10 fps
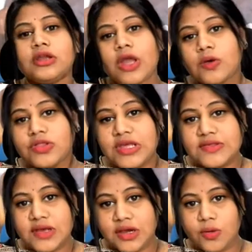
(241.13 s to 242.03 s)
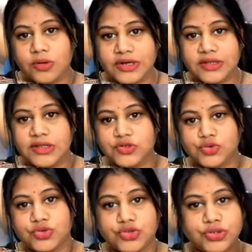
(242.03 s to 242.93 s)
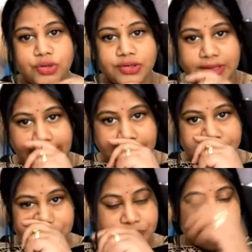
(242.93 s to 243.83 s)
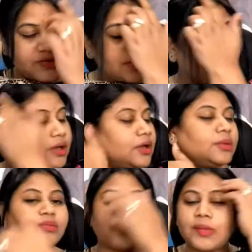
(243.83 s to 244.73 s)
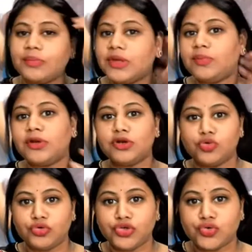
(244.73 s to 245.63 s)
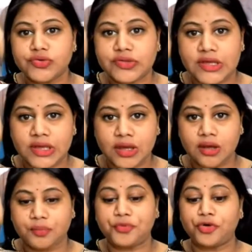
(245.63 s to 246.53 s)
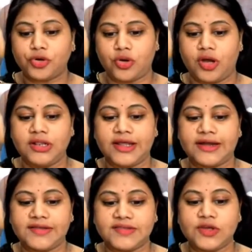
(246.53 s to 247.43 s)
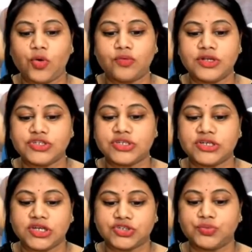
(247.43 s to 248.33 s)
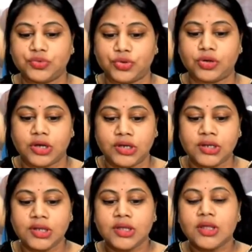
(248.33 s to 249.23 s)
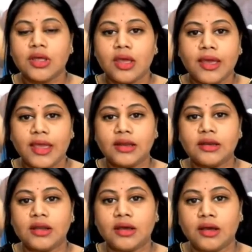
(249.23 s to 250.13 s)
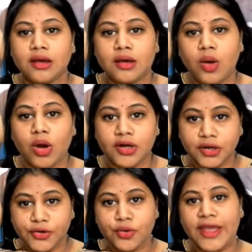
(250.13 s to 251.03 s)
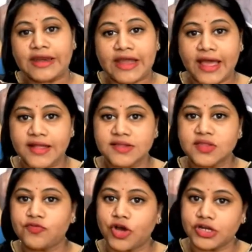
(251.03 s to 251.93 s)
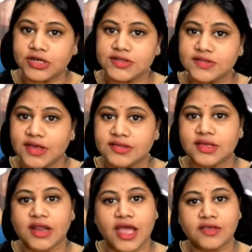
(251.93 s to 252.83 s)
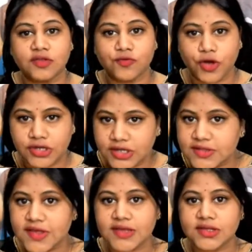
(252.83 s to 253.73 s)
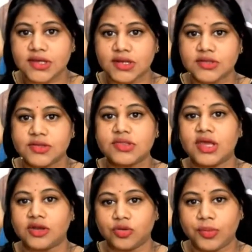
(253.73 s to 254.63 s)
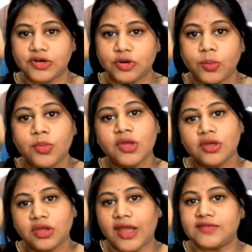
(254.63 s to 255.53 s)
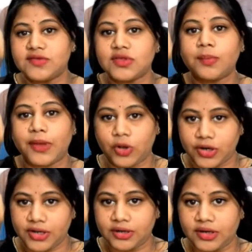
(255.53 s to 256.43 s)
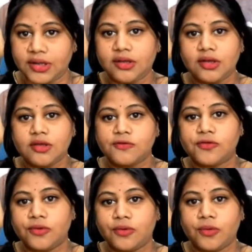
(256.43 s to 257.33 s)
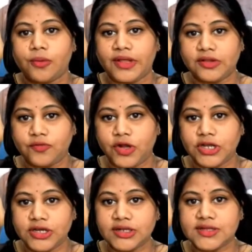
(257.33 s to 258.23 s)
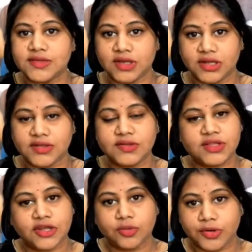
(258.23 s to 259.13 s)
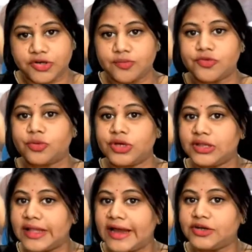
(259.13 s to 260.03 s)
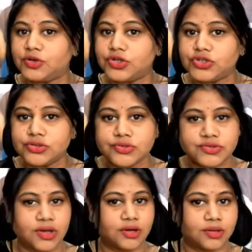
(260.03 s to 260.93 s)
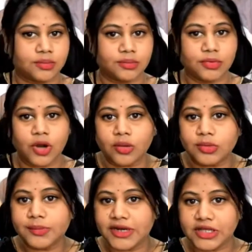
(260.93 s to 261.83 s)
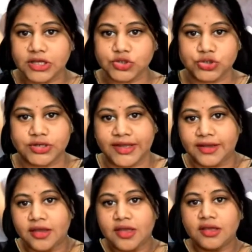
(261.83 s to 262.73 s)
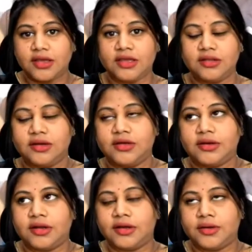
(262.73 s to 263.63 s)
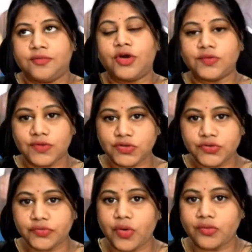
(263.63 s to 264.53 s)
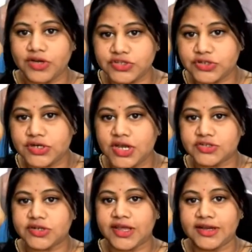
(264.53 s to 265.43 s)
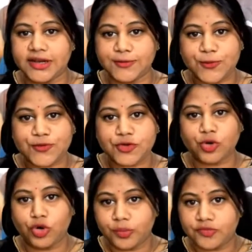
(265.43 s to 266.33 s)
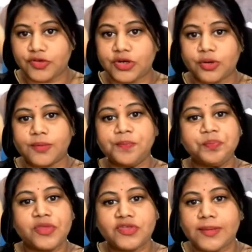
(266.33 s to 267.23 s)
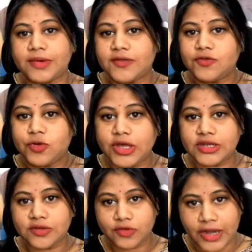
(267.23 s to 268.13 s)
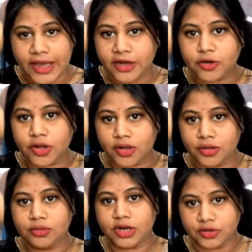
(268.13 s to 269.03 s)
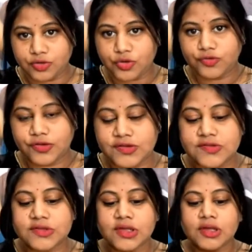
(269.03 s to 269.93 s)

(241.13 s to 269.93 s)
Now these are only the estrogen or the adjuvants. Some people do use the protocol, that is the ovulation induction protocol, in order to enhance the follicle size, and as the follicle size increases, the endometrium catches up accordingly. So when the follicle is increasing, the endometrium. So in that you can use a normal medication like either what we use for ovulation induction like letrozole or clomiphene, or sometimes you can even add gonadotrophins.